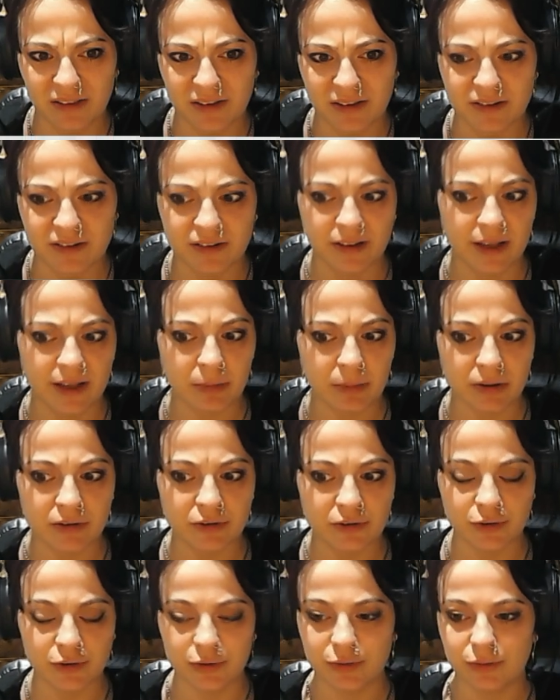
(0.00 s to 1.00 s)
They're still able
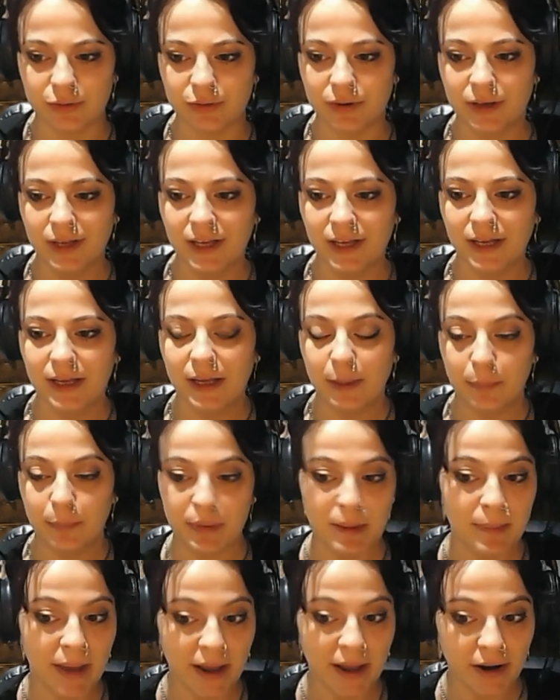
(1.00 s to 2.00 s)
to
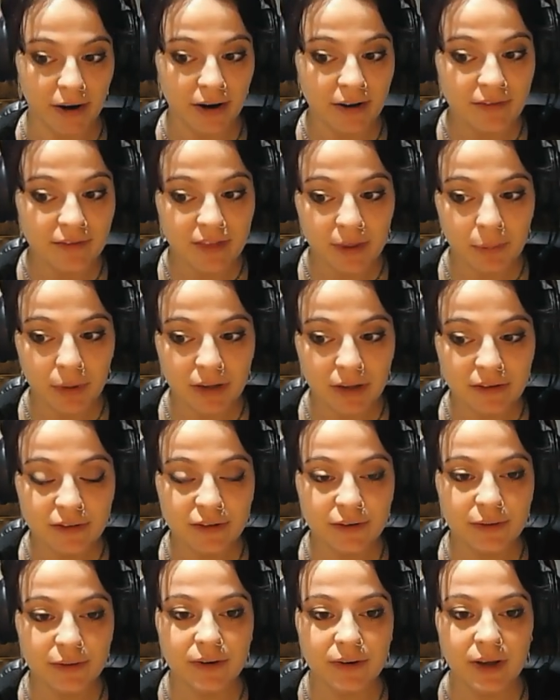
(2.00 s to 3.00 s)
be mayor if they want
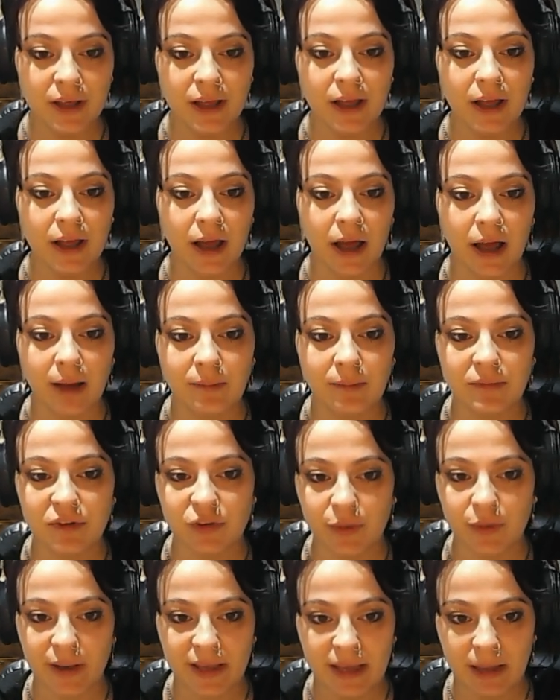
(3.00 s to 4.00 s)
to.
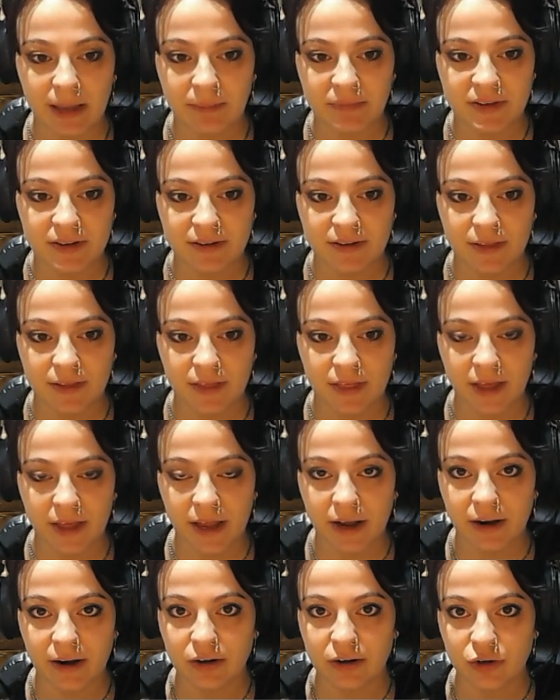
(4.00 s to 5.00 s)
So I kept
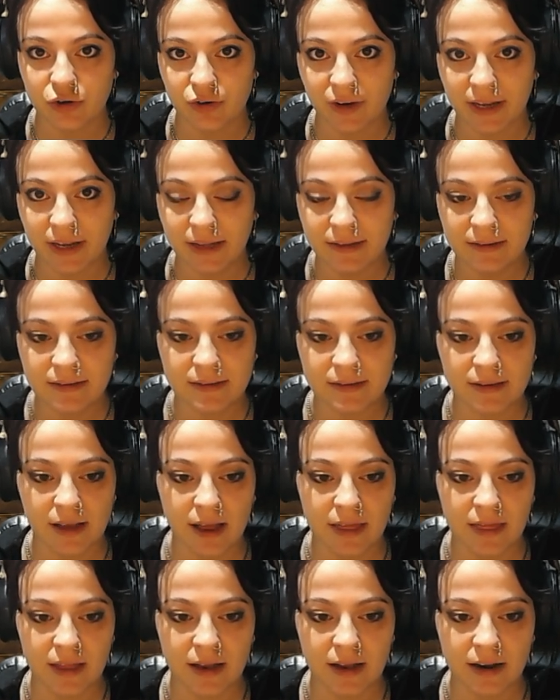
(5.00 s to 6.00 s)
their traits,
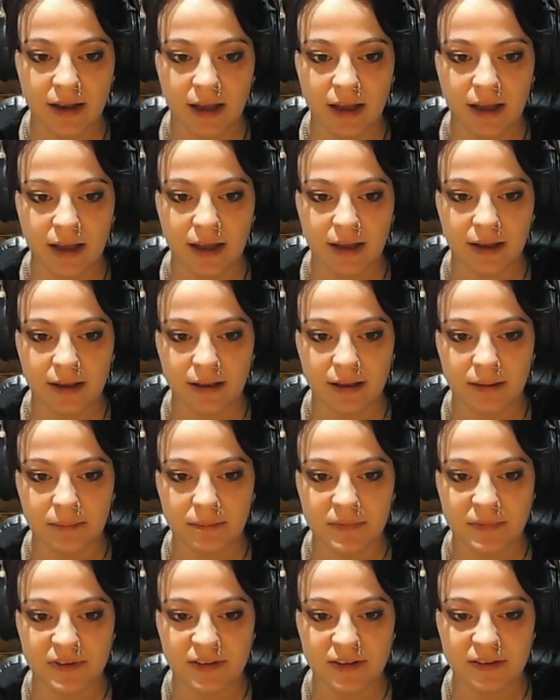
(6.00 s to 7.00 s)
and then
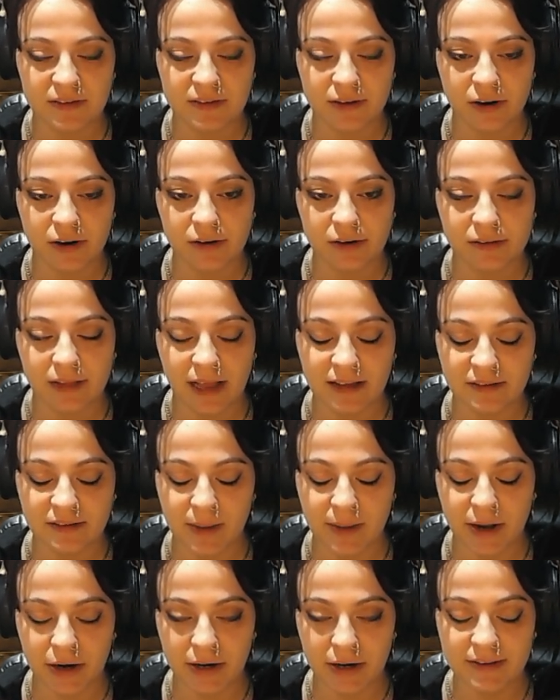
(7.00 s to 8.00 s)
since our
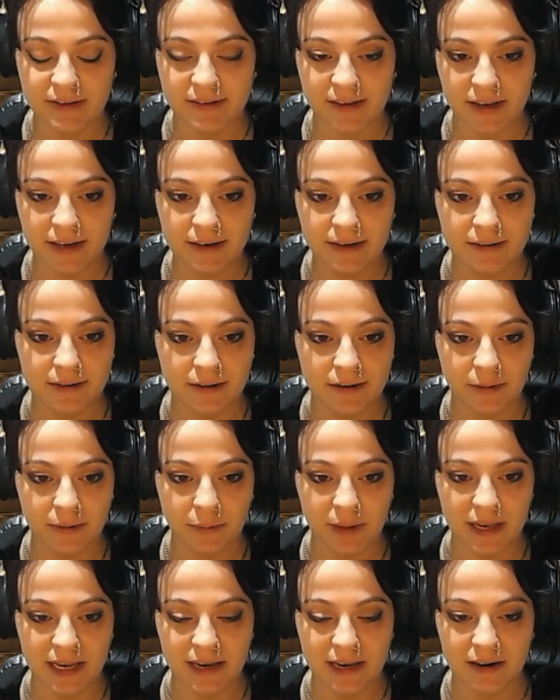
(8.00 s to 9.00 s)
last mayor is dead,
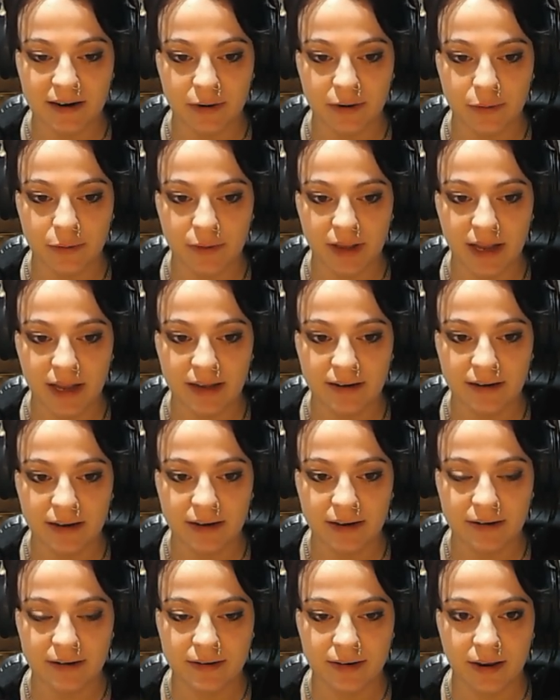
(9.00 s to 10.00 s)
we needed a new
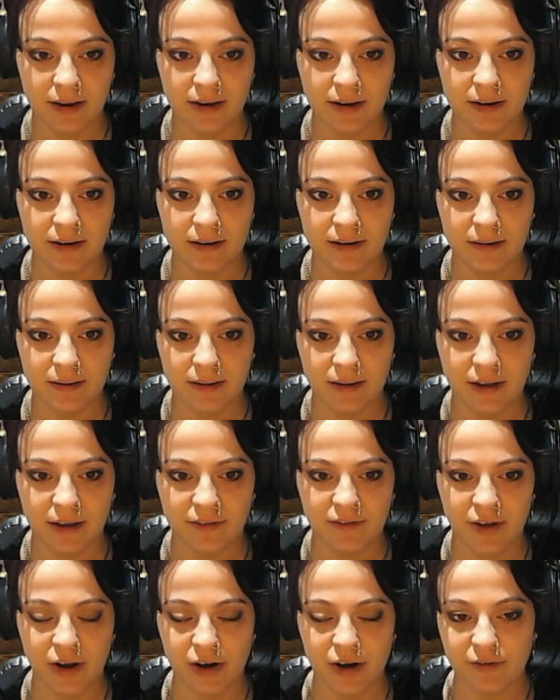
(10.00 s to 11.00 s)
candidate, and
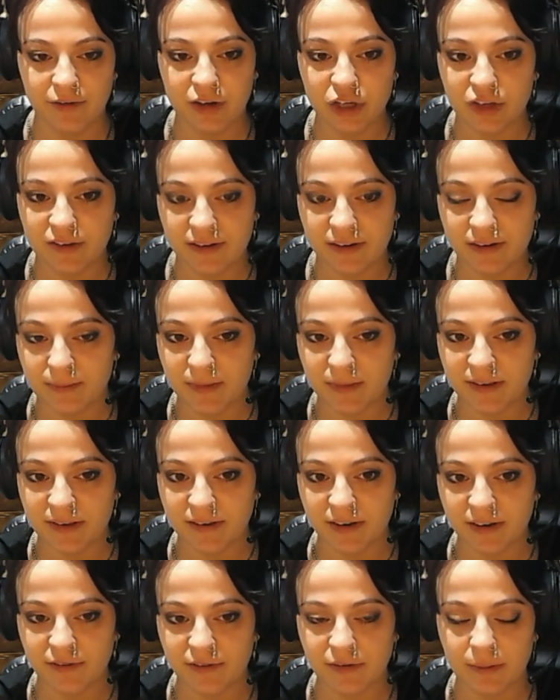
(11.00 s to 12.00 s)
I figured a Richardson is
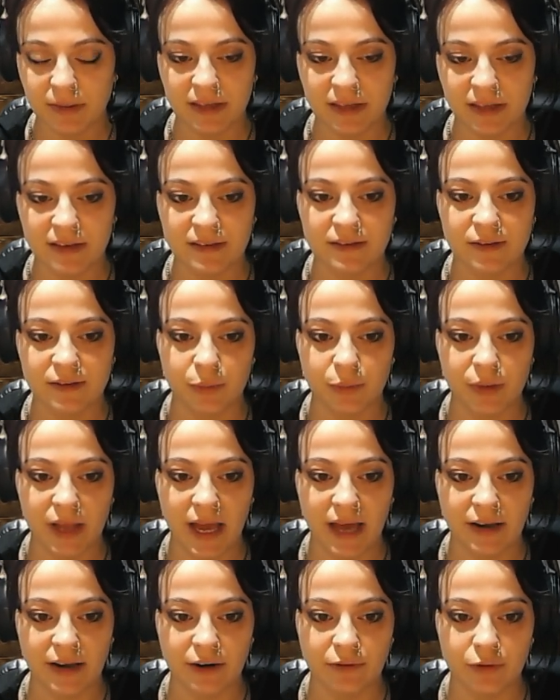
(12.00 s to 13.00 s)
missing from the list, so
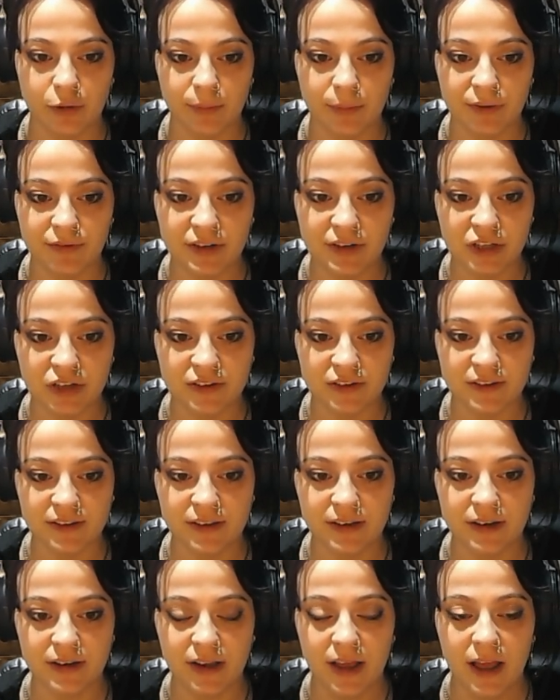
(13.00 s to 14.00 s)
we added Roman
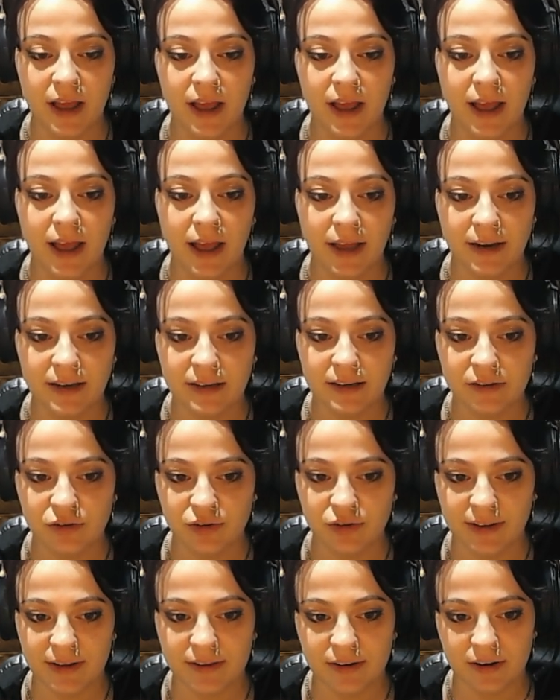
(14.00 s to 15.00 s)
Richardson, and his
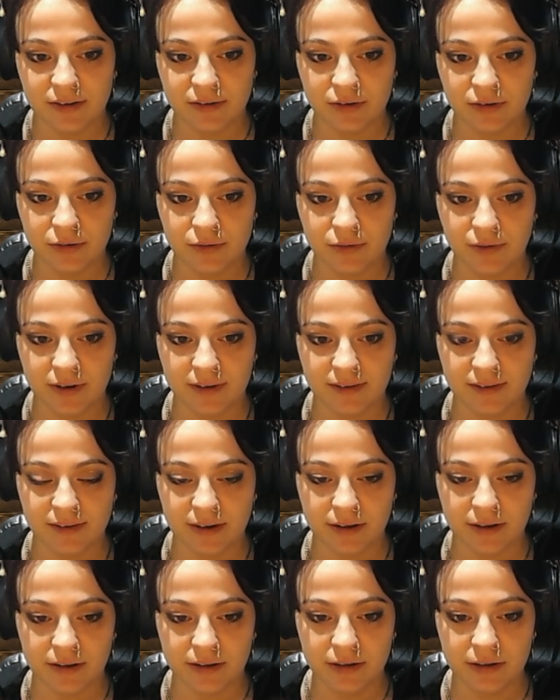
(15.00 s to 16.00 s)
traits are to raise the
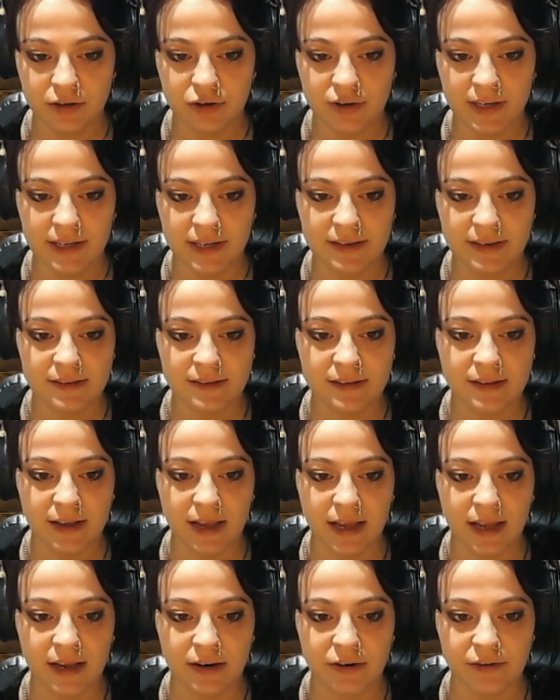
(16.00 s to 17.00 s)
cycle interest
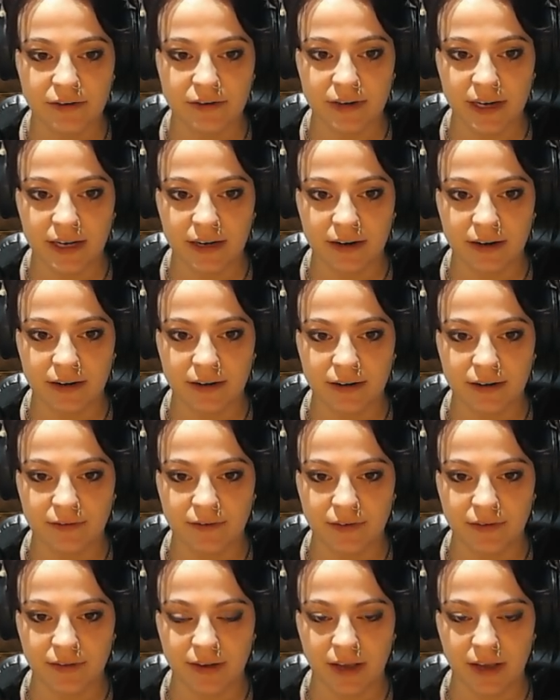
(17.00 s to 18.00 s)
and create a
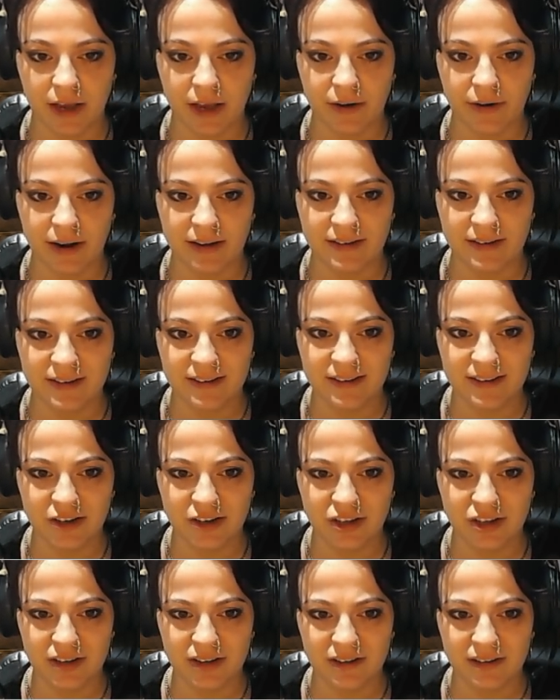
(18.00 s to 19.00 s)
50k grant. He's
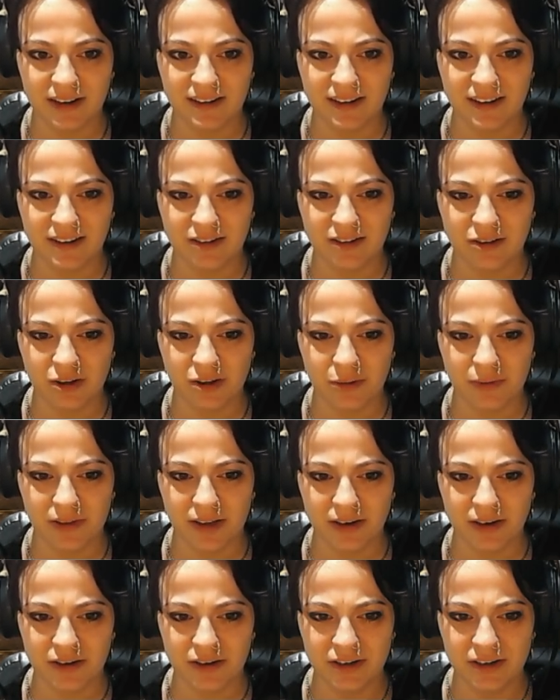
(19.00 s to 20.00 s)
actually identical
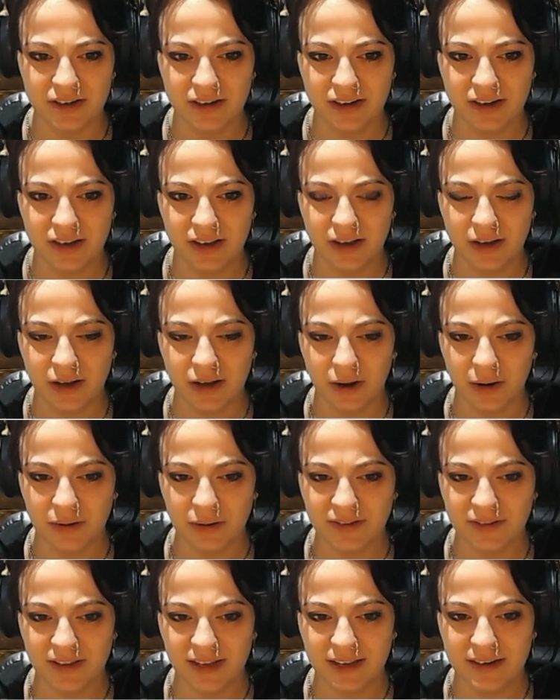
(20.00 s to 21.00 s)
with Hunter
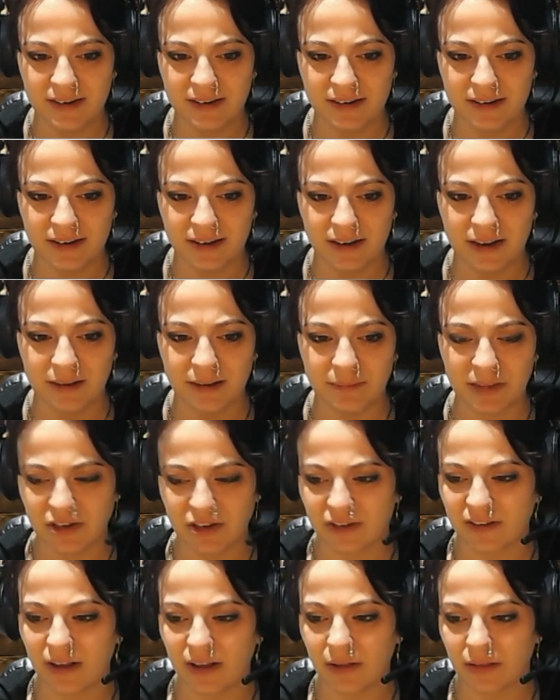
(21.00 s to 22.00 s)
Oakstead.
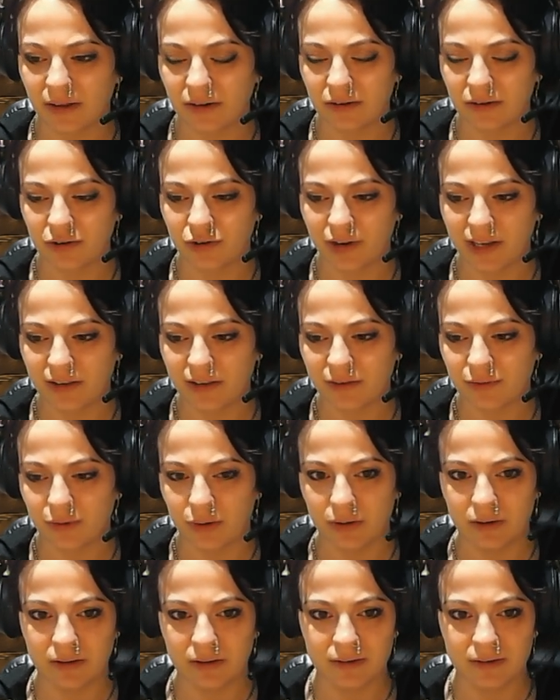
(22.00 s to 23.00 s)
That's just how the traits
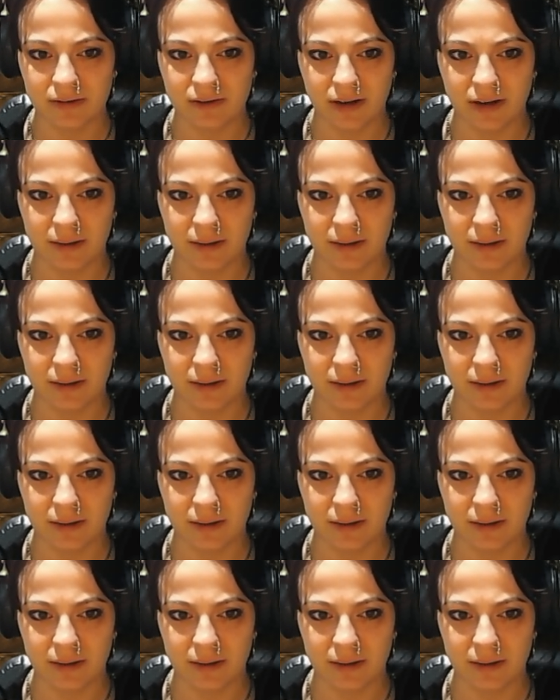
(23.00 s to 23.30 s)
rolled.